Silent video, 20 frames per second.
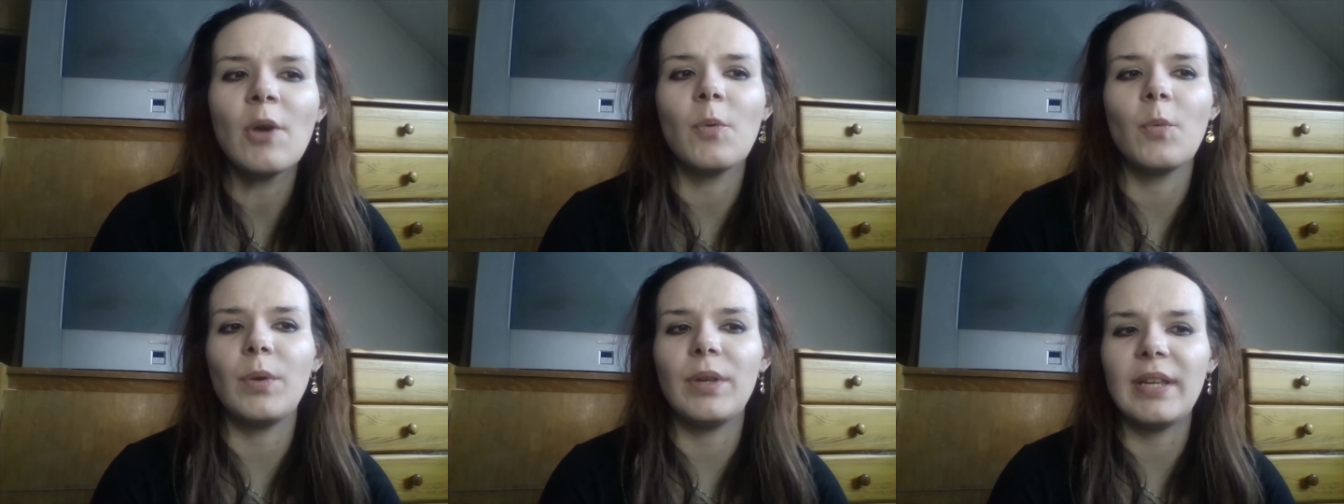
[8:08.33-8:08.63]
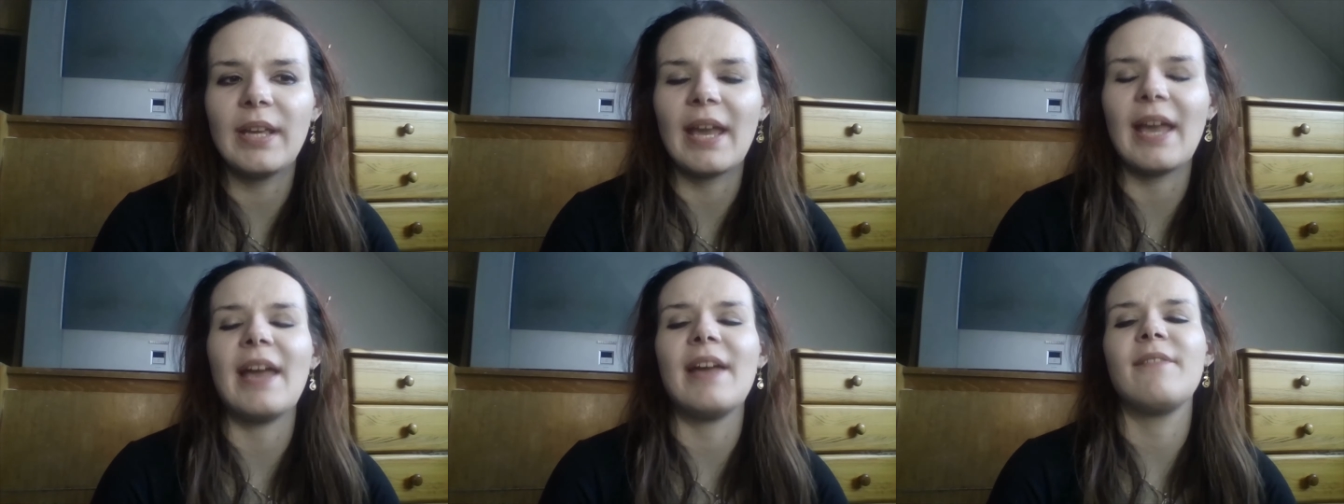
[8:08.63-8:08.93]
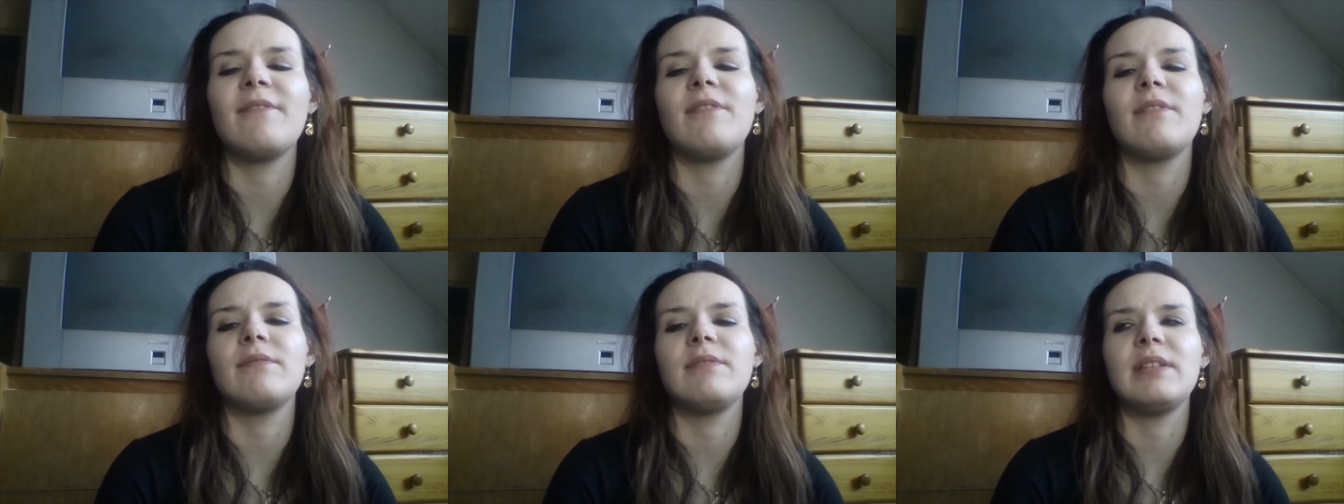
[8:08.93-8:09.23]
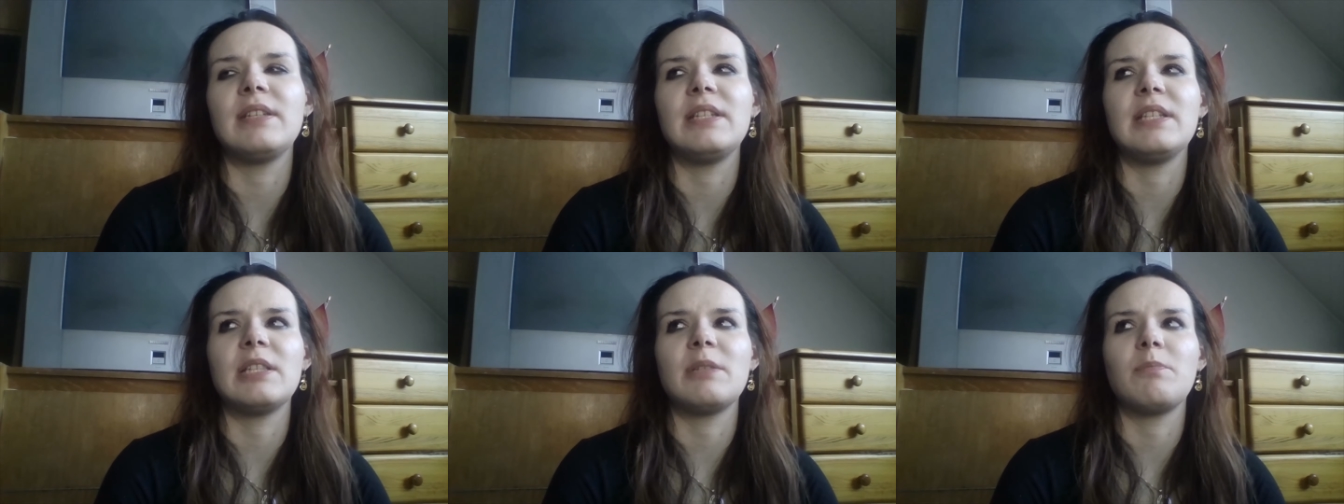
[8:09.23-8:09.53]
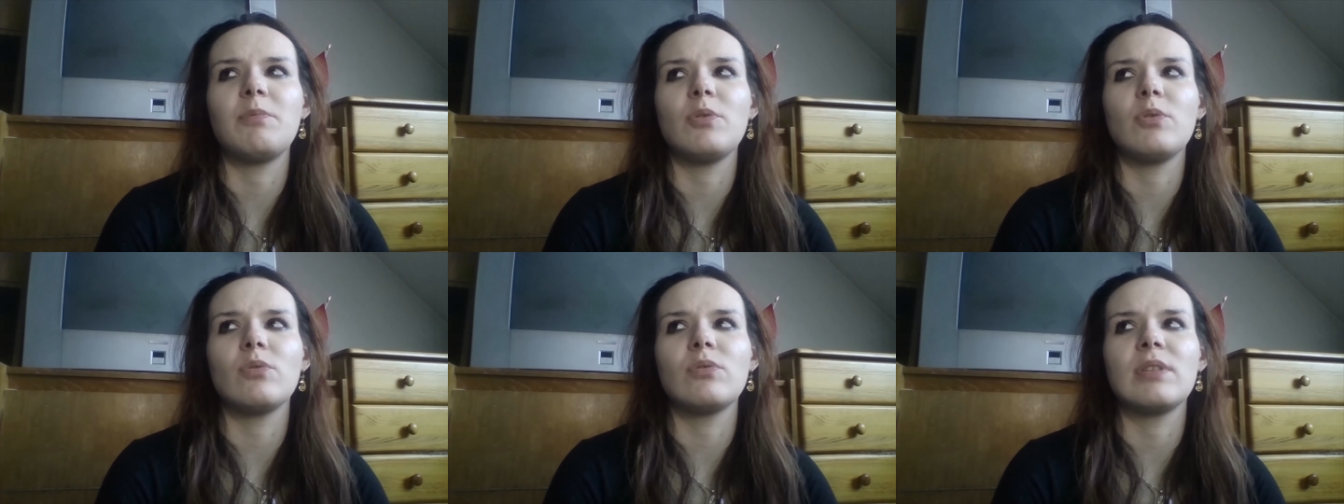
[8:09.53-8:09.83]
we have with the
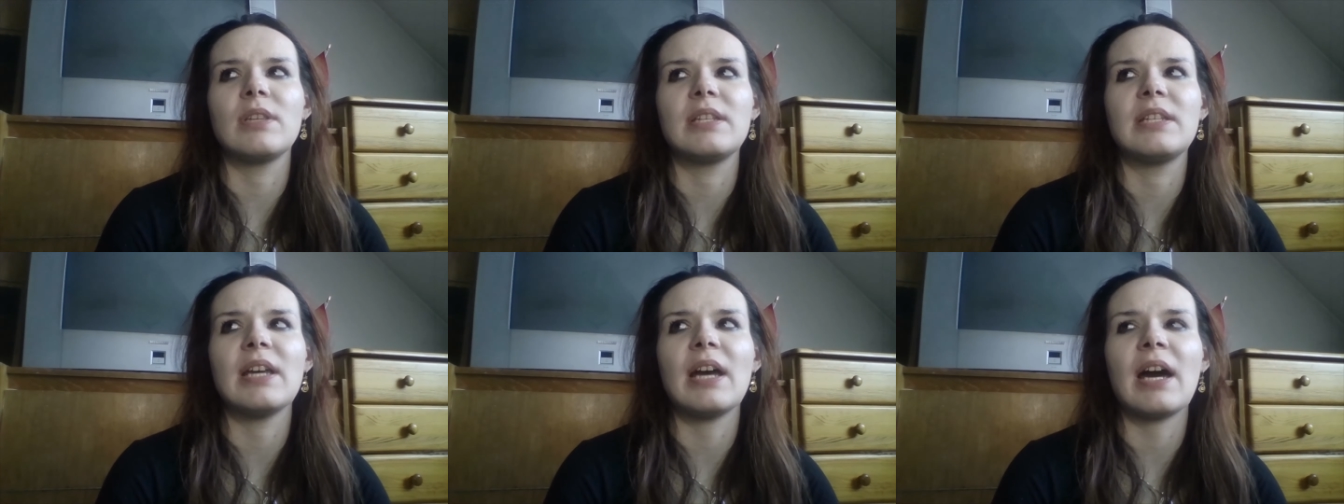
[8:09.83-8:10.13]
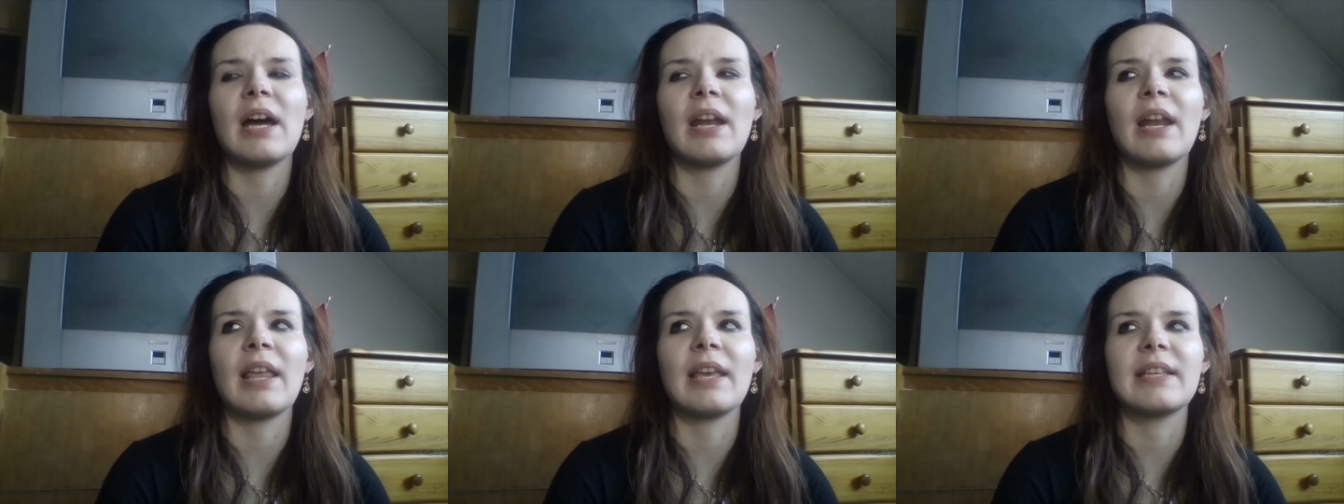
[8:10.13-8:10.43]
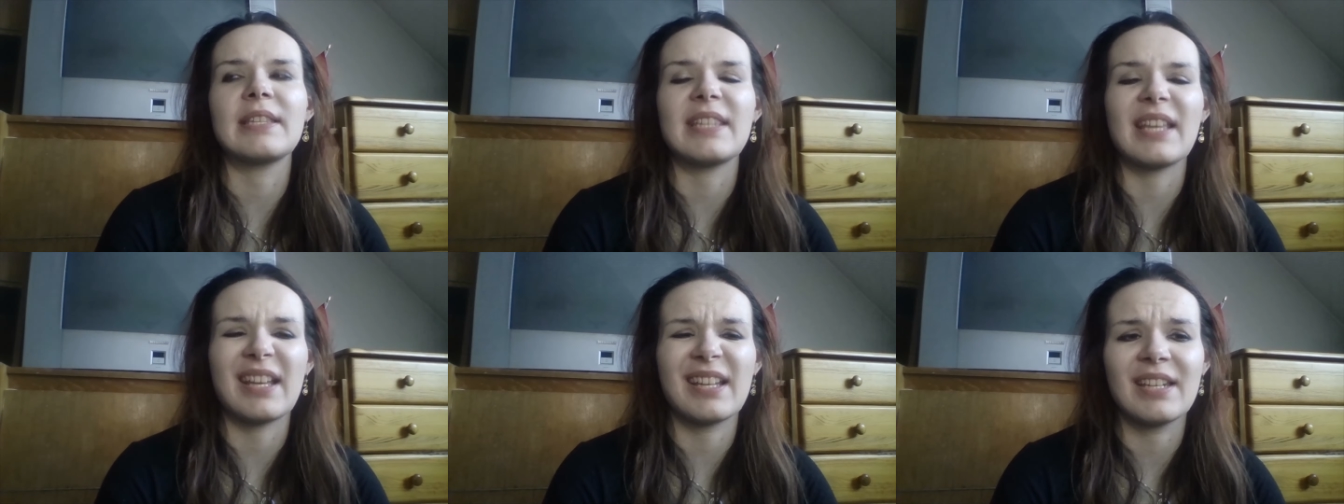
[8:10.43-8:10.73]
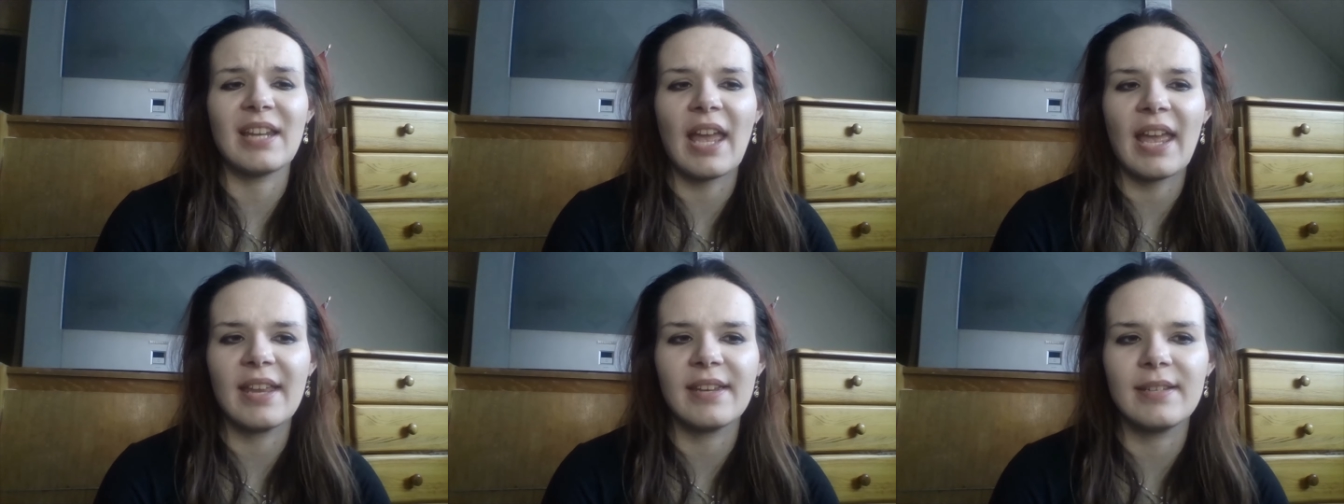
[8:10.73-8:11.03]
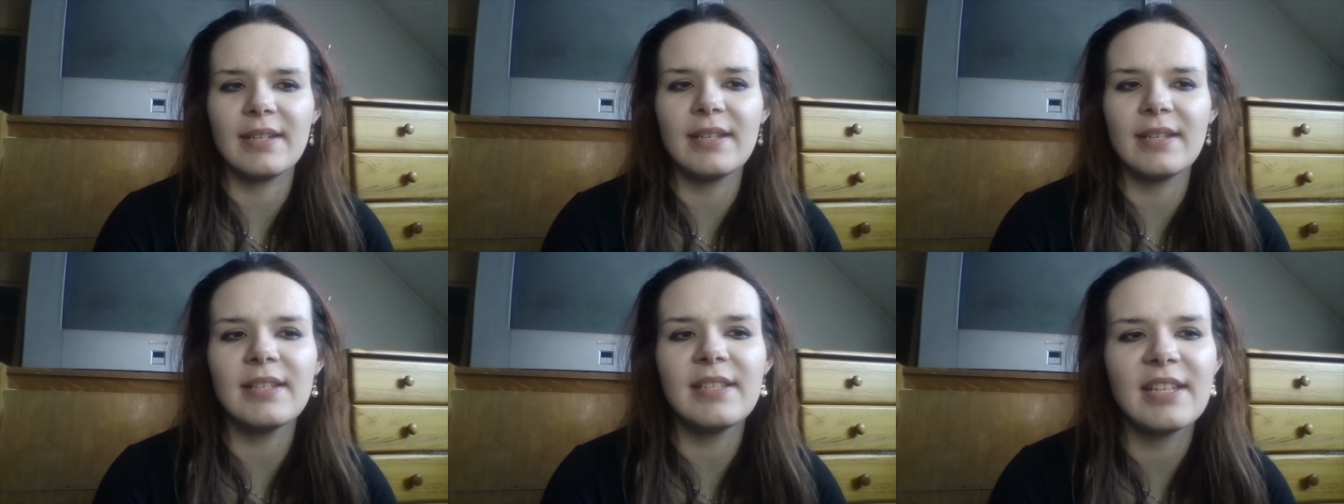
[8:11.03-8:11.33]
disputes that they are like
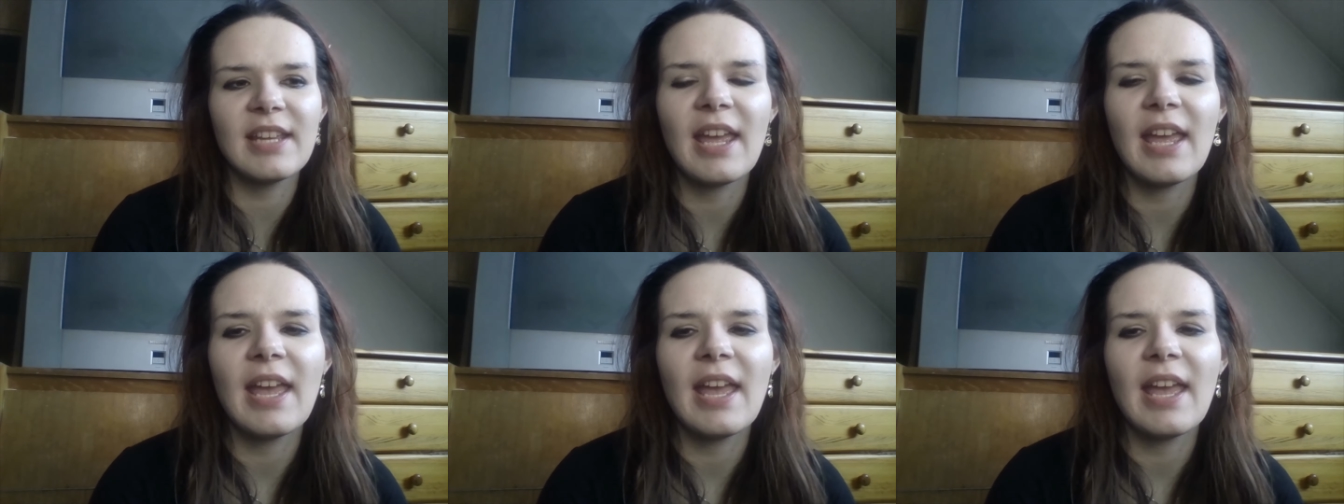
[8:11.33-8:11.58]
second-handed.